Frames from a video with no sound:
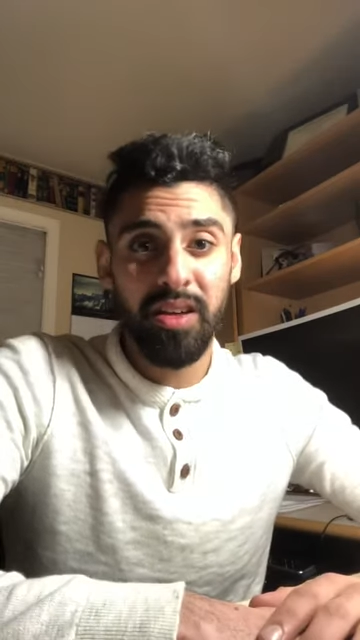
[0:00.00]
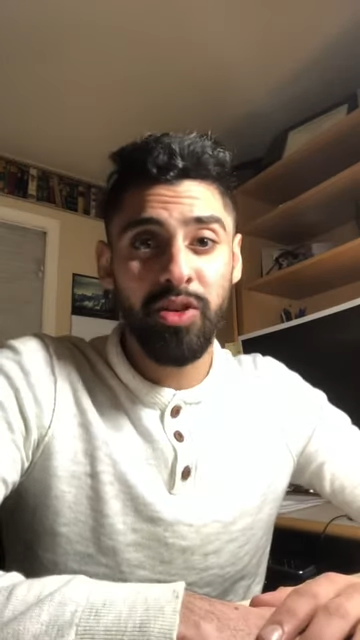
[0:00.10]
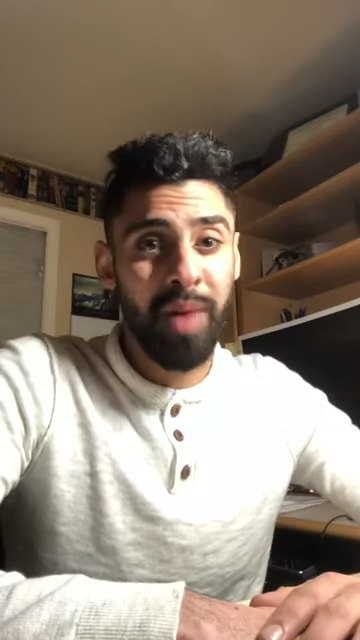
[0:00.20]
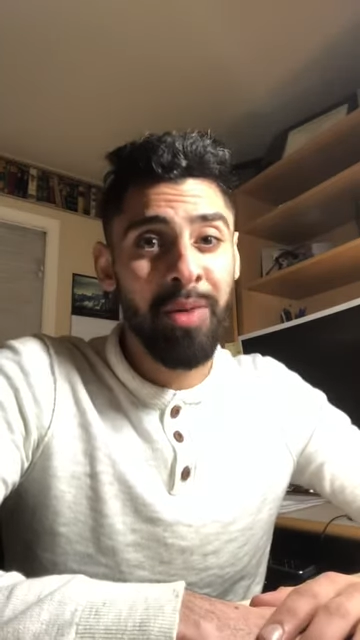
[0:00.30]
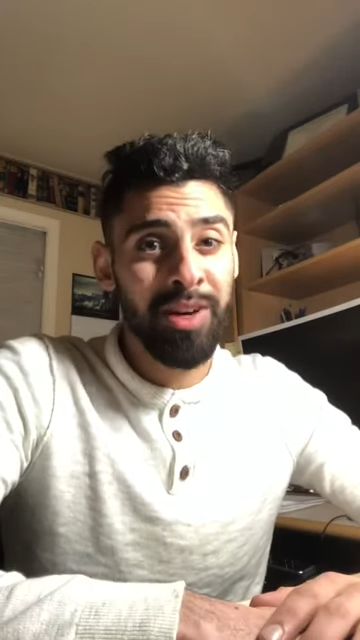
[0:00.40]

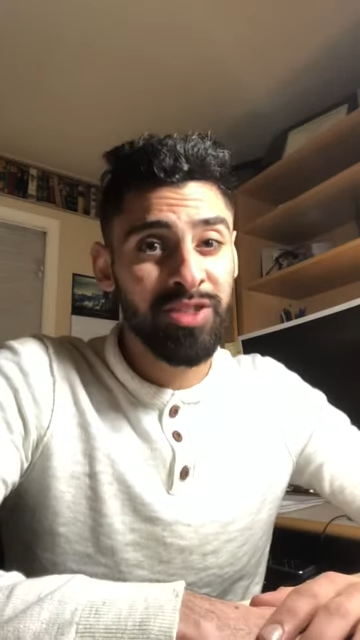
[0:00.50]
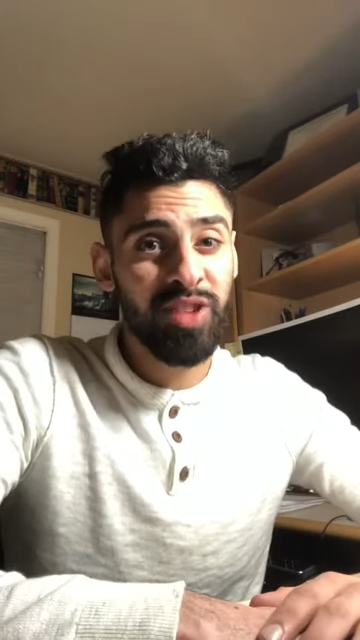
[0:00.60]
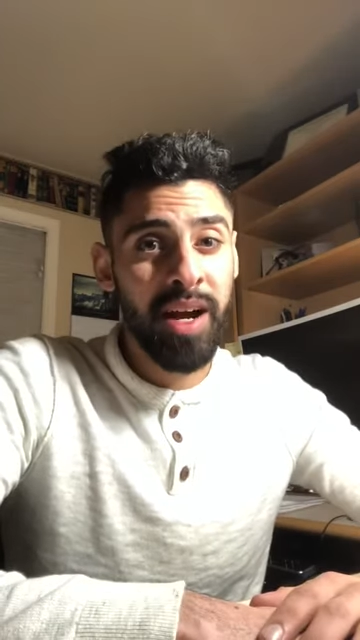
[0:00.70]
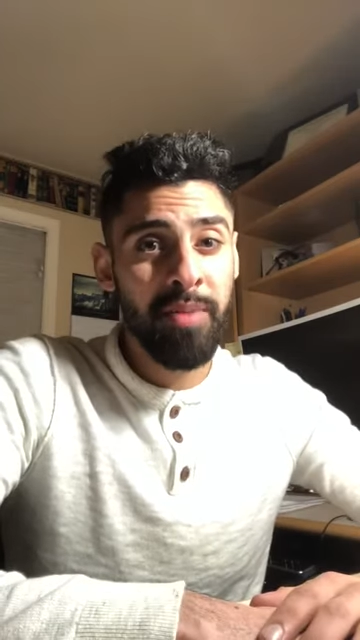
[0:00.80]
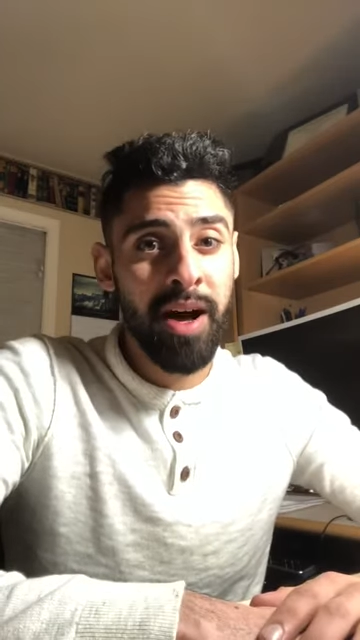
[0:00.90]
you might want to
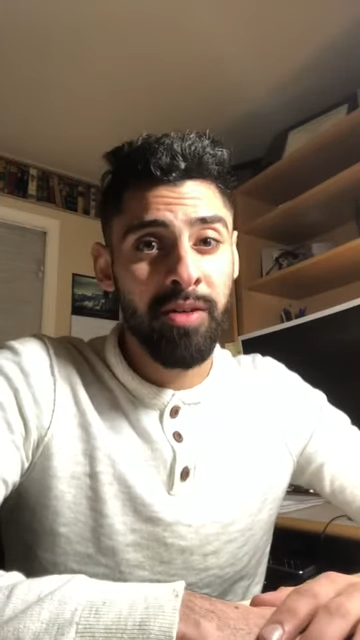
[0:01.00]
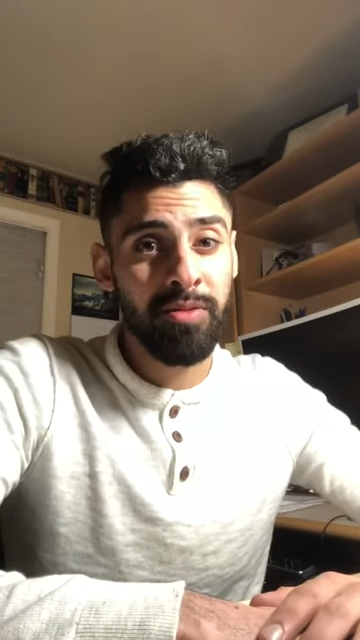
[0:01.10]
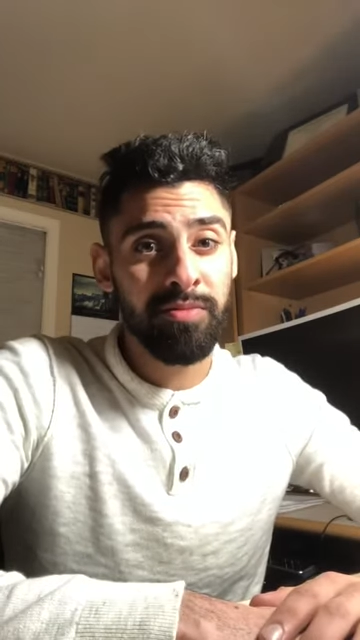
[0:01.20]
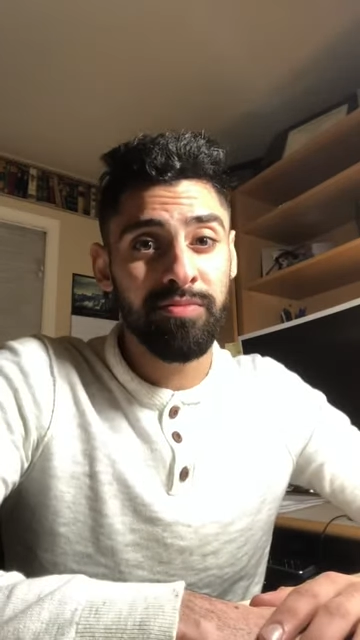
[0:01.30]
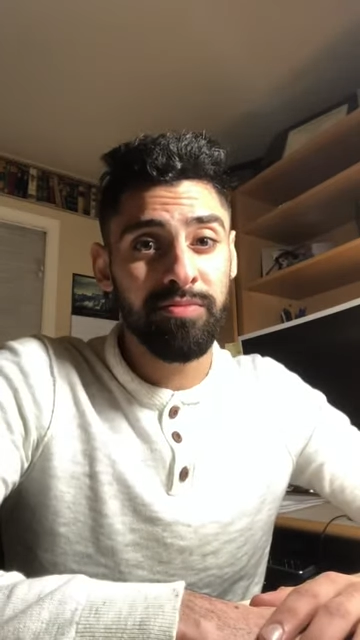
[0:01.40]
try them out
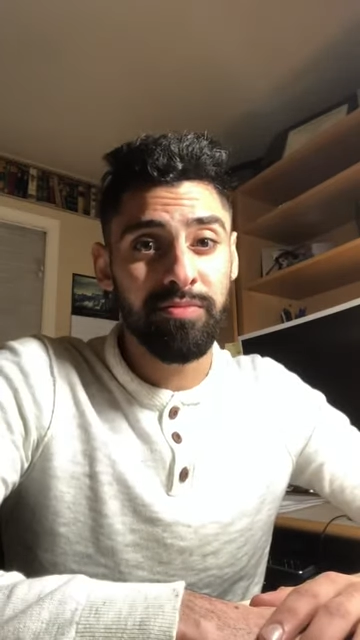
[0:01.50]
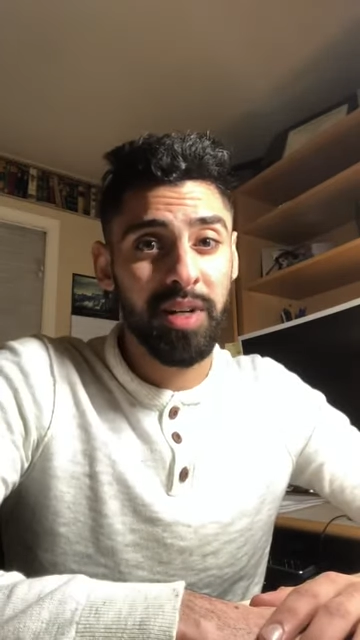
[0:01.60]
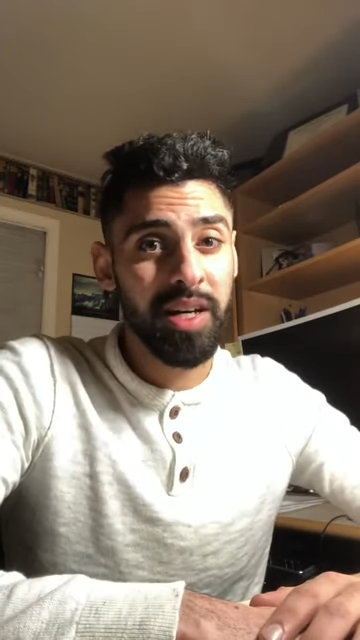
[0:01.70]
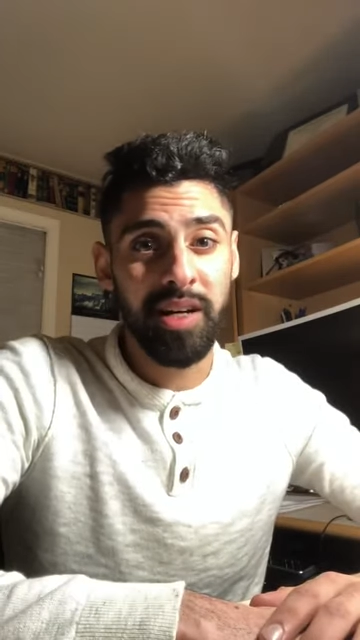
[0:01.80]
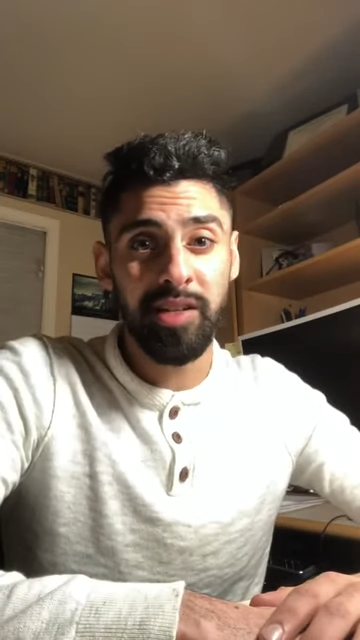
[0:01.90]

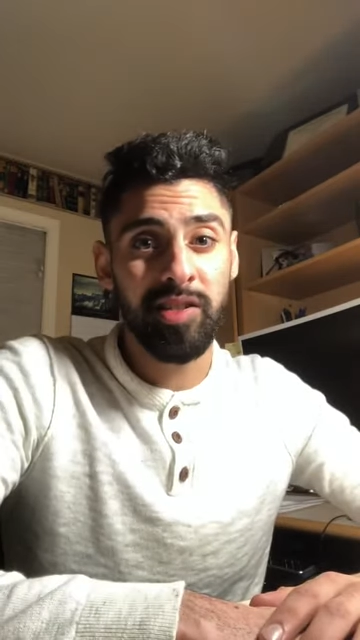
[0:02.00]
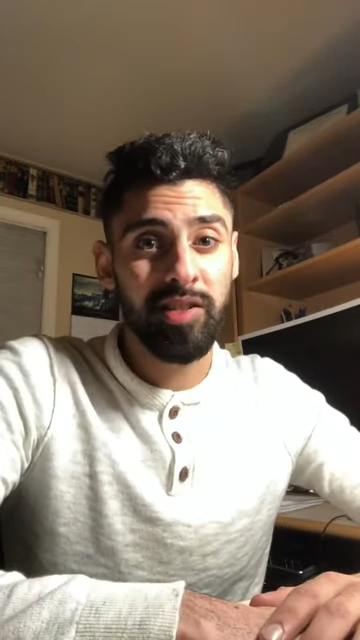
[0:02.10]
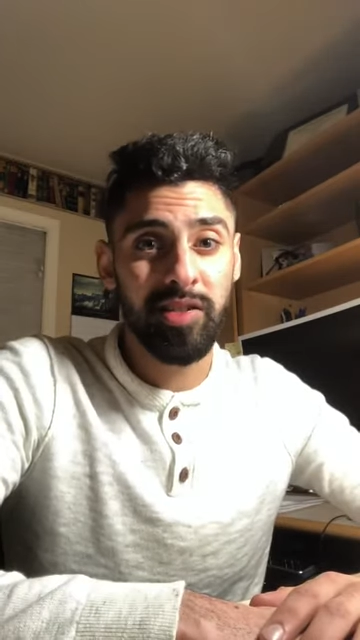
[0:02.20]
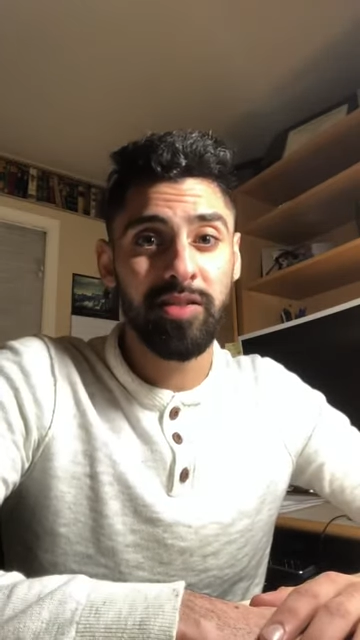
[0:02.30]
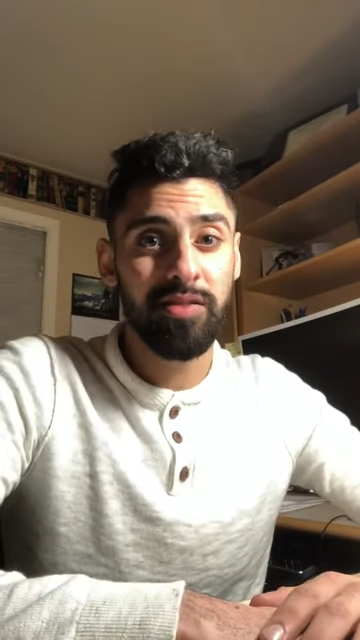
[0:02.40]

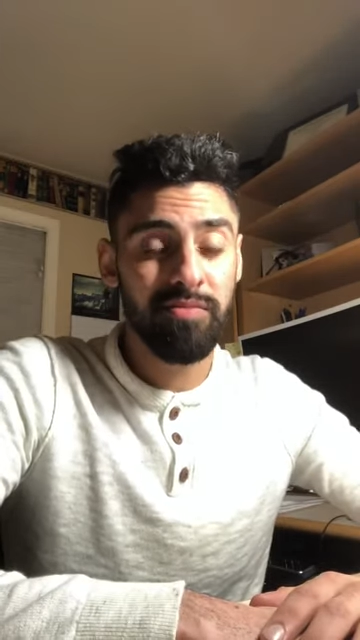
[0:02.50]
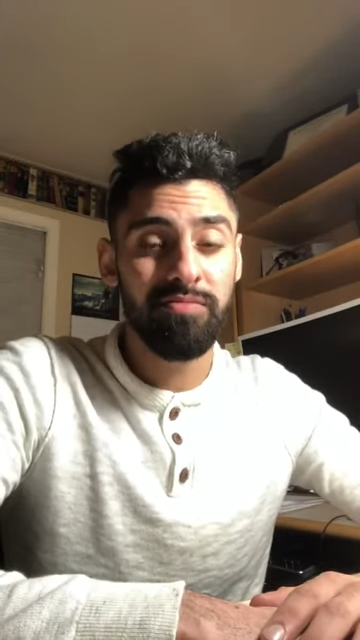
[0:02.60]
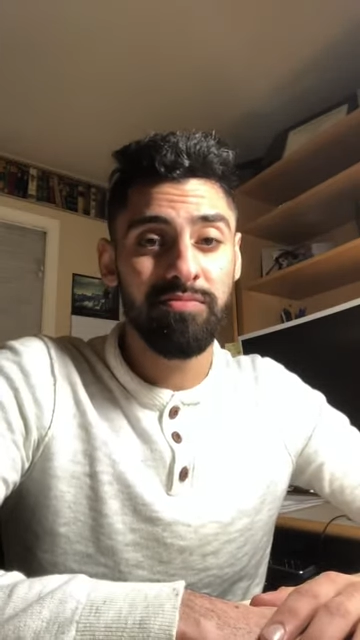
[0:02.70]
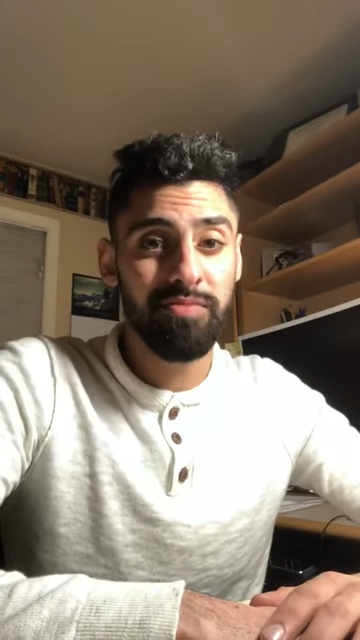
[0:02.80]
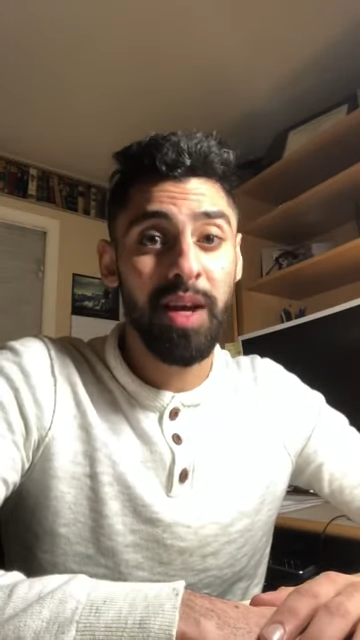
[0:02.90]
because
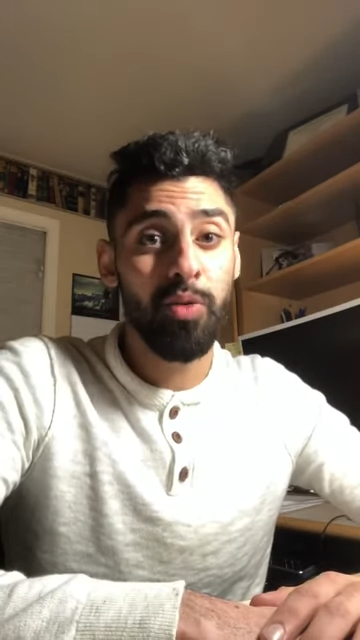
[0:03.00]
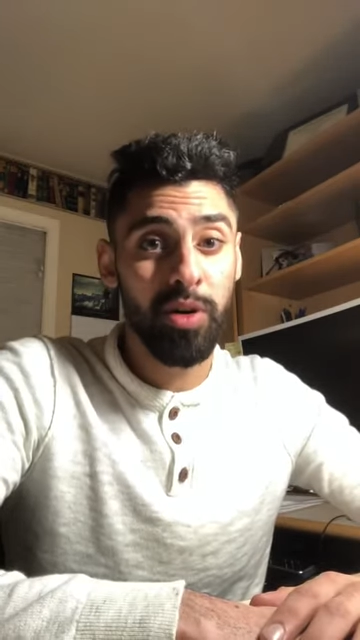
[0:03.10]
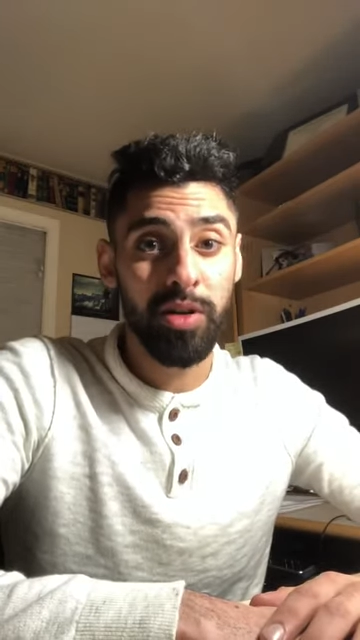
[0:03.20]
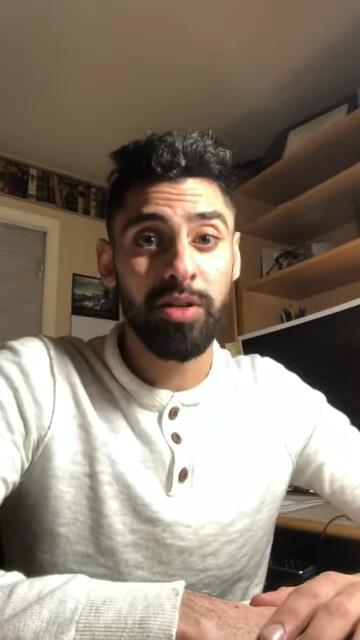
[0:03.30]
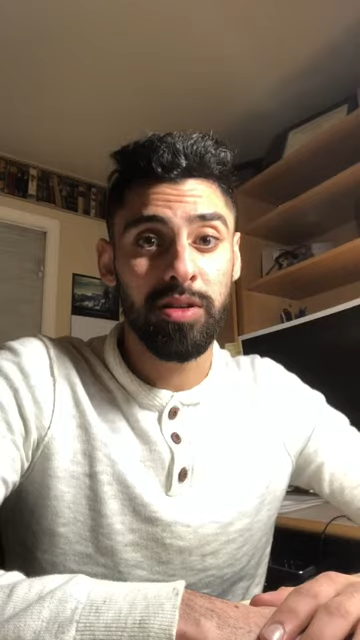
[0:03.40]
they
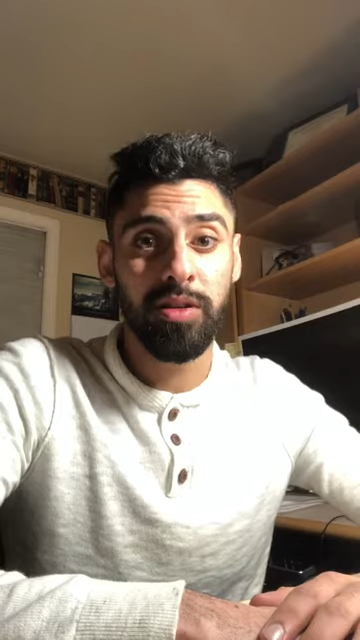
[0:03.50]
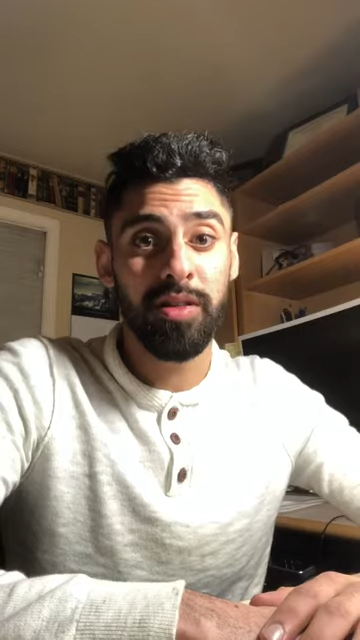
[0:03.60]
work.